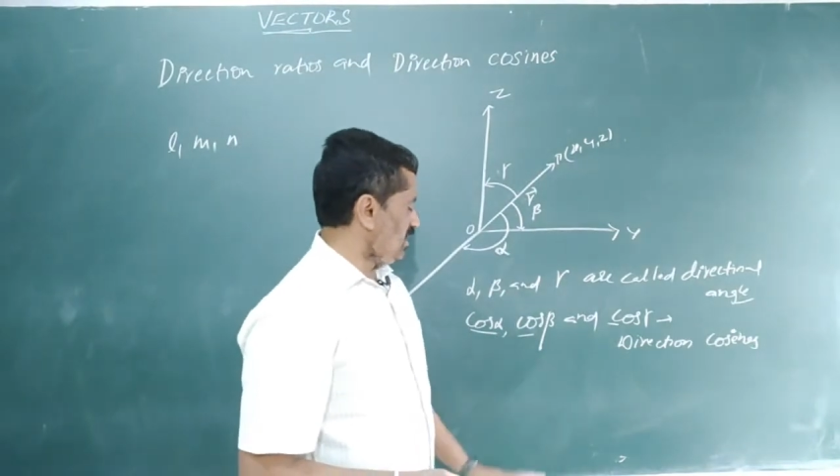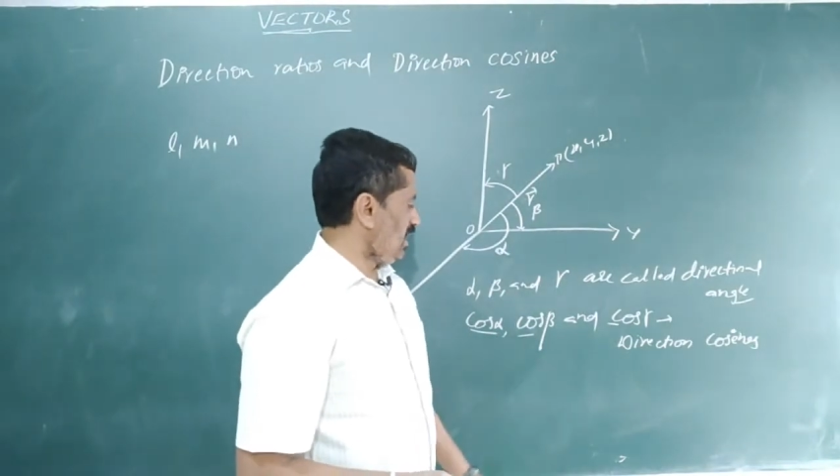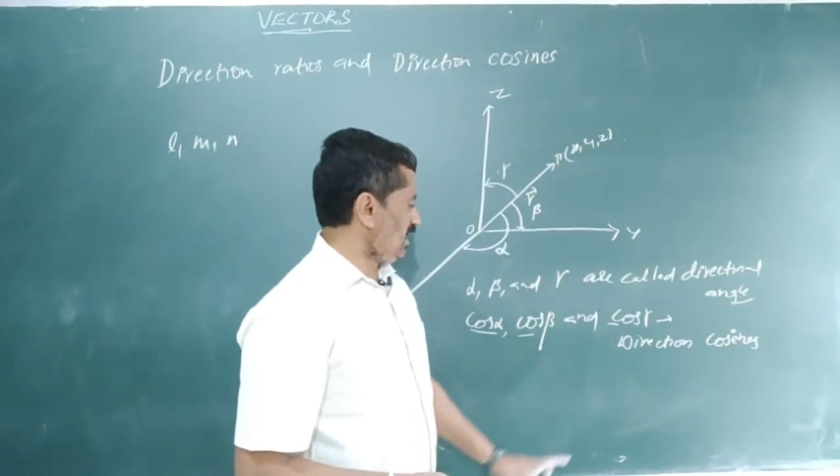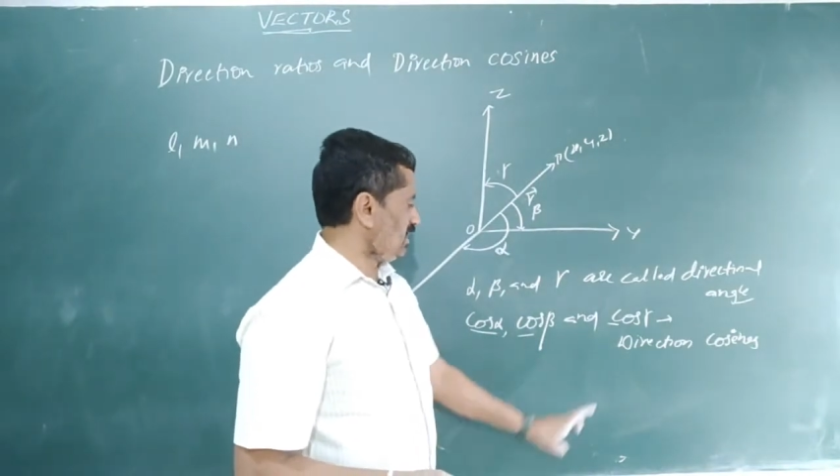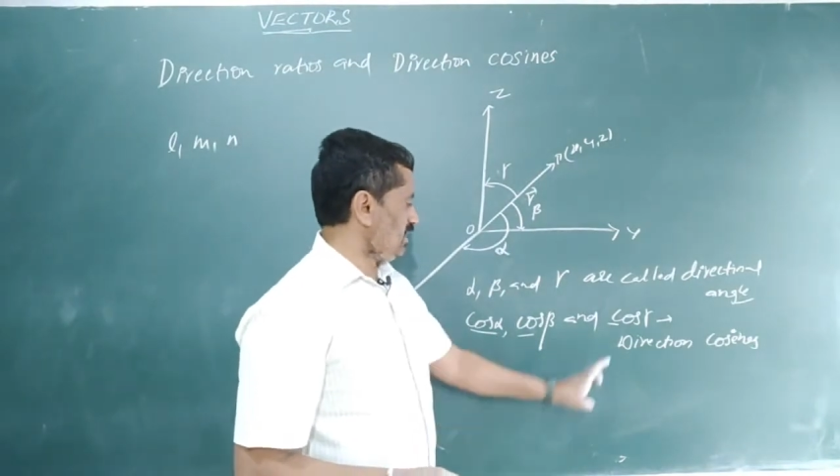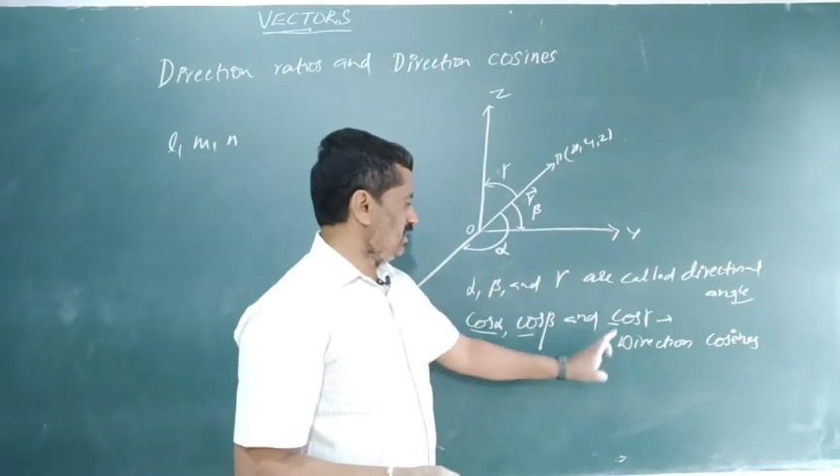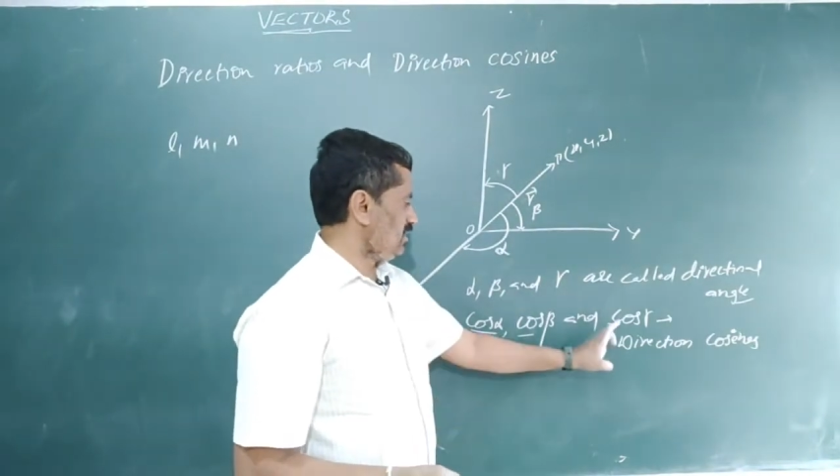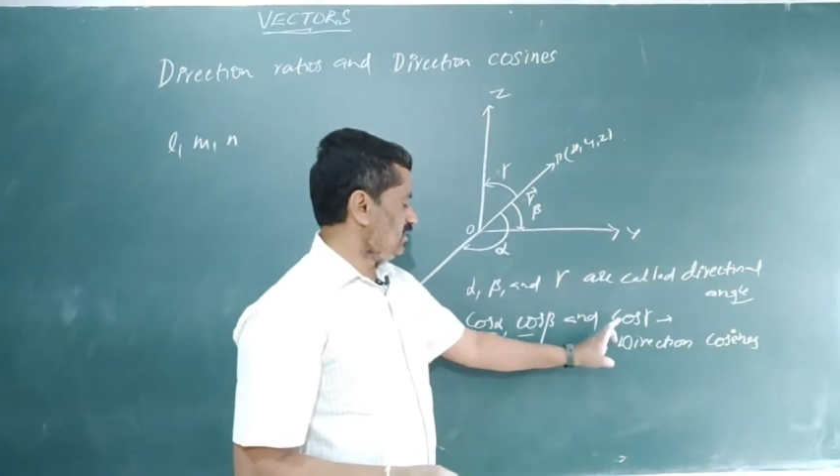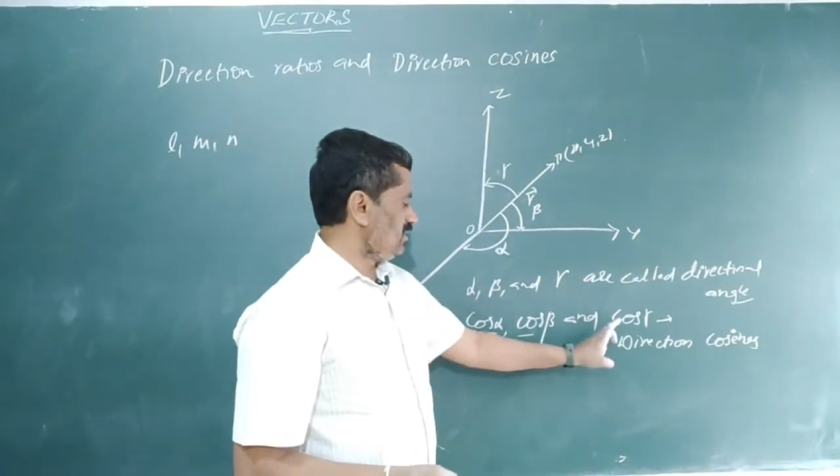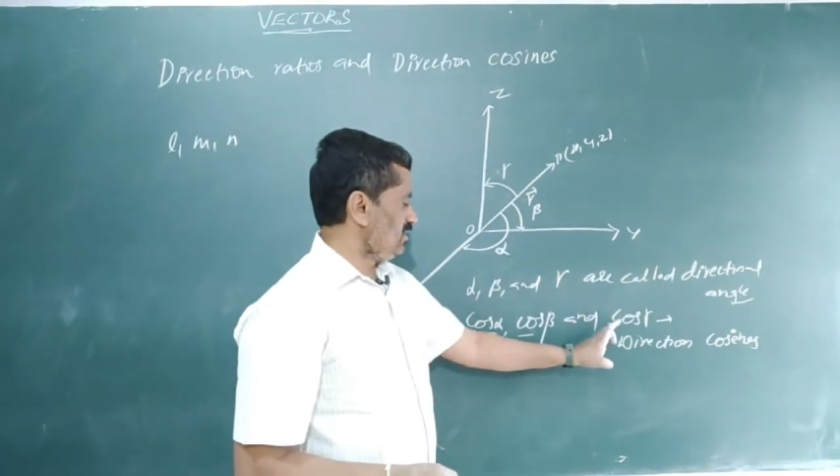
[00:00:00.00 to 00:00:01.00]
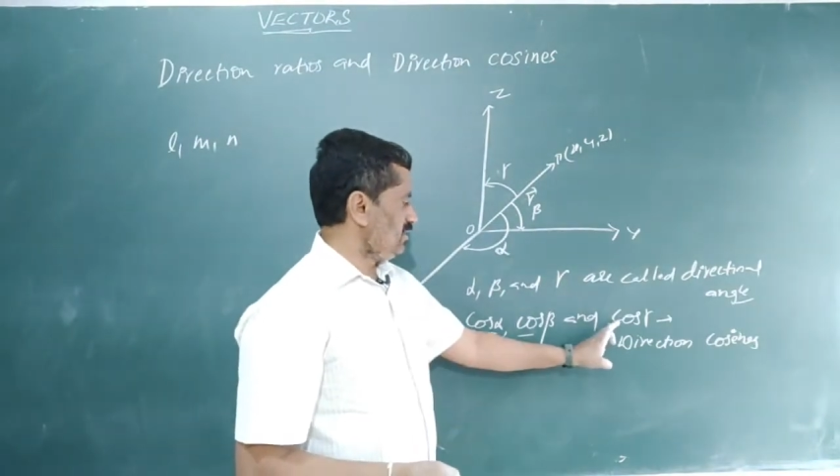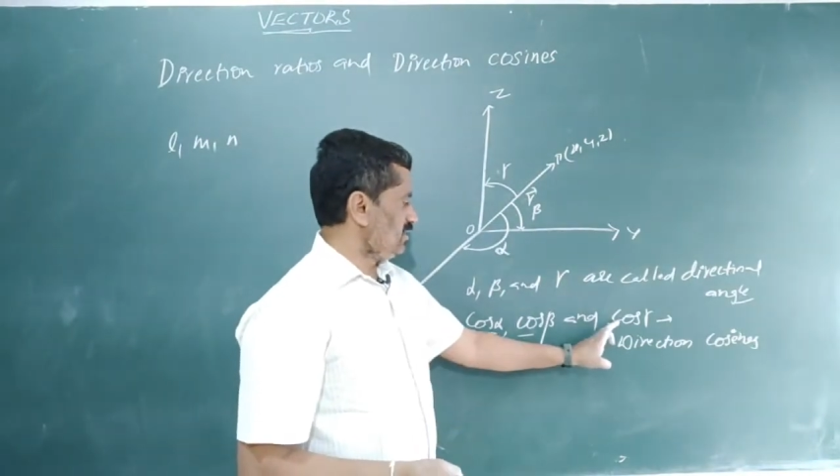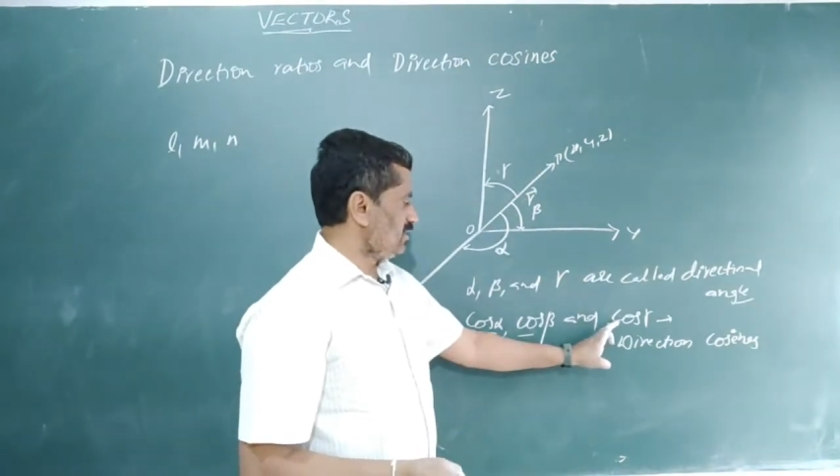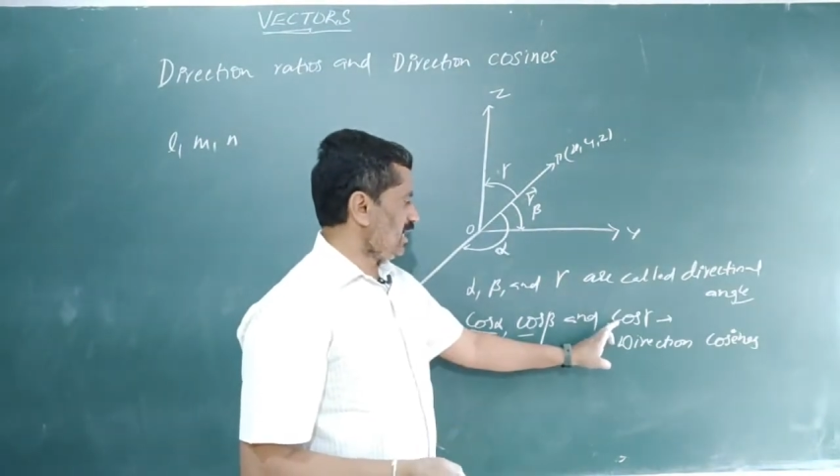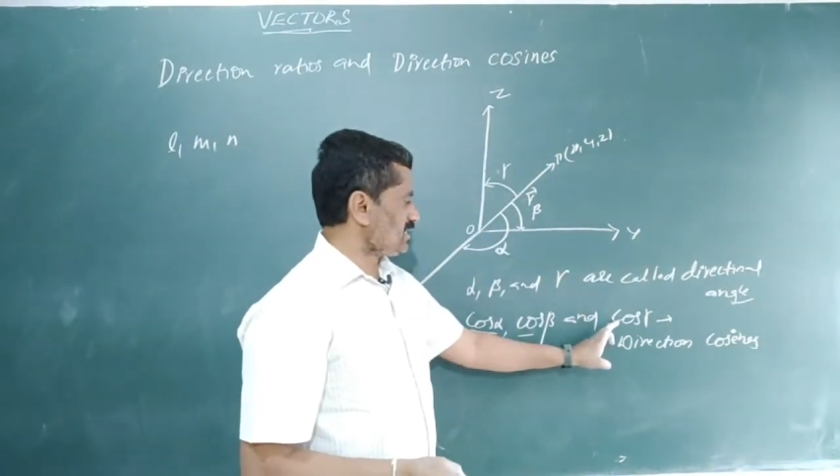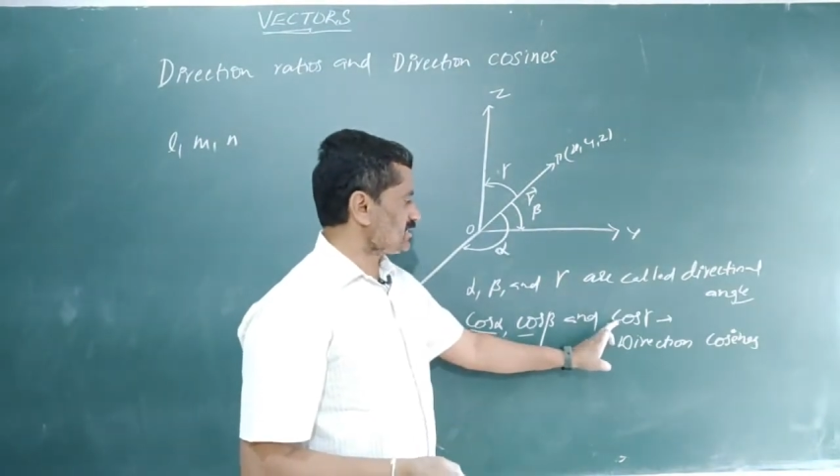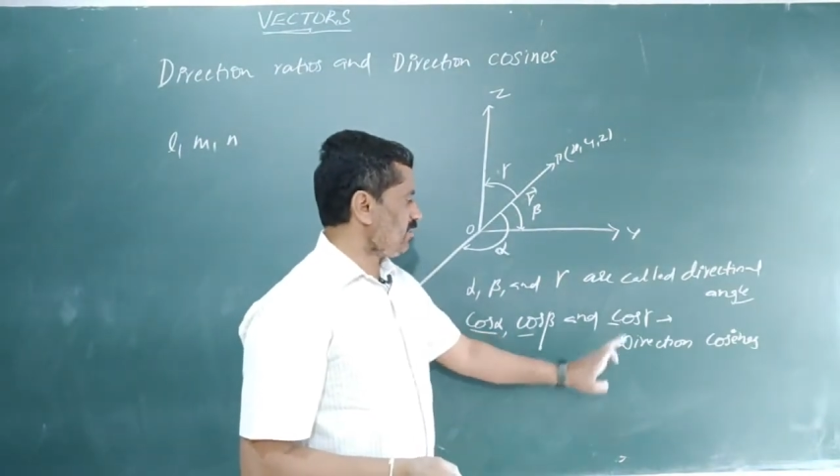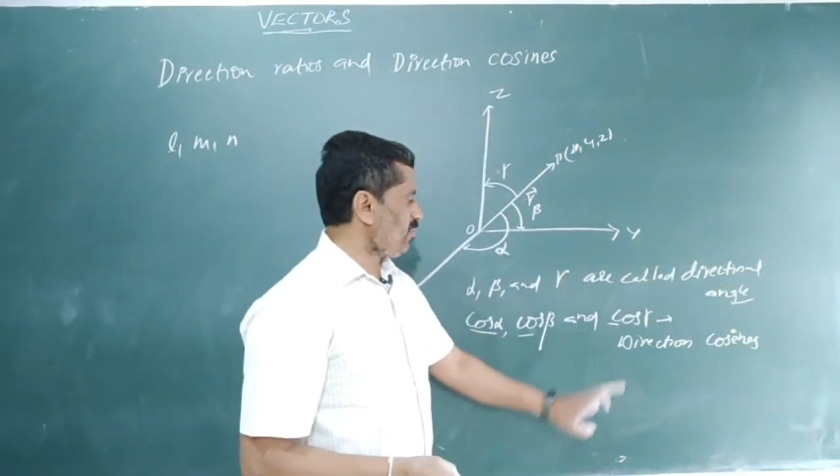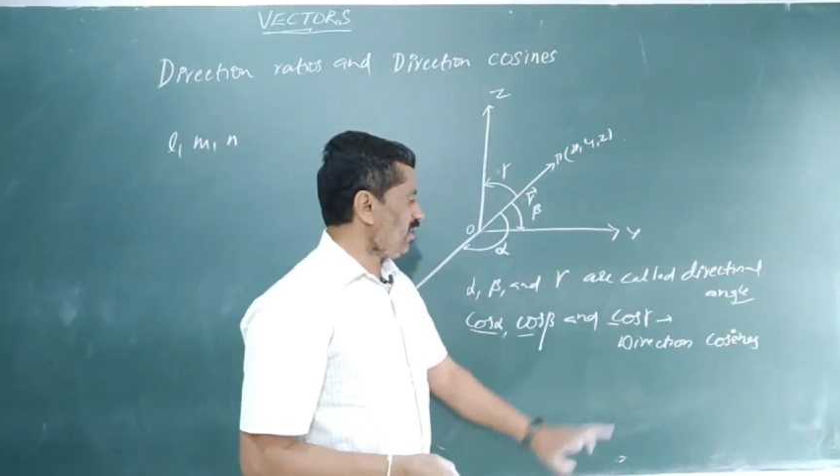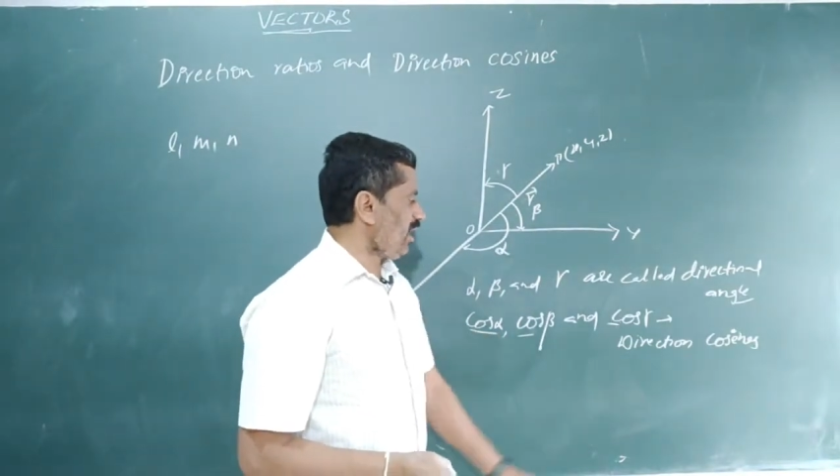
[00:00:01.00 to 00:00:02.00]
and cos gamma